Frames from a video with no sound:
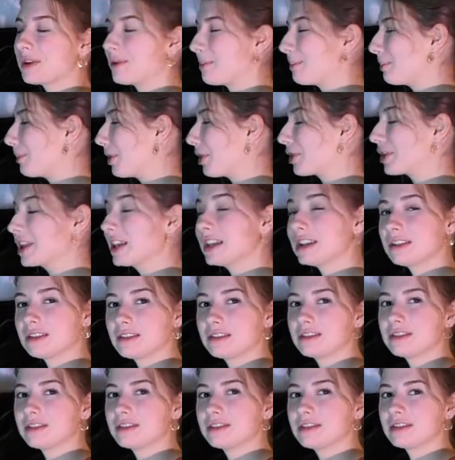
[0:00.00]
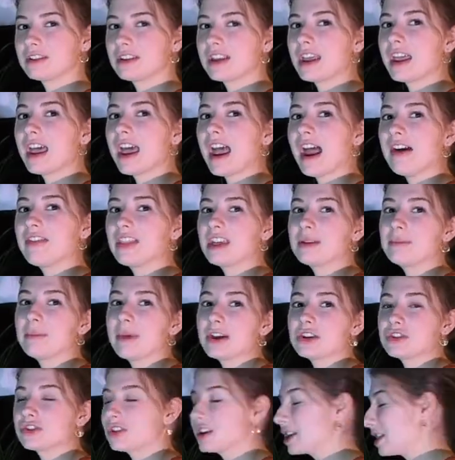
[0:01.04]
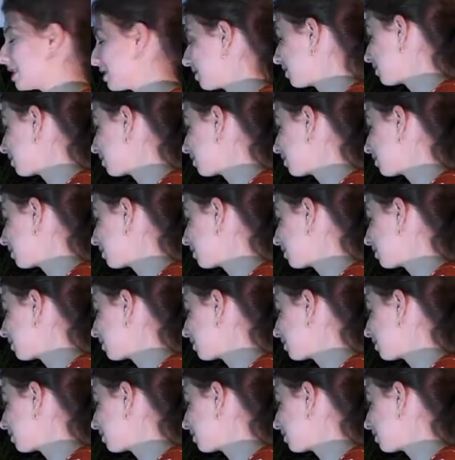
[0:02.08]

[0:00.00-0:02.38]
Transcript: mark it, and then measure it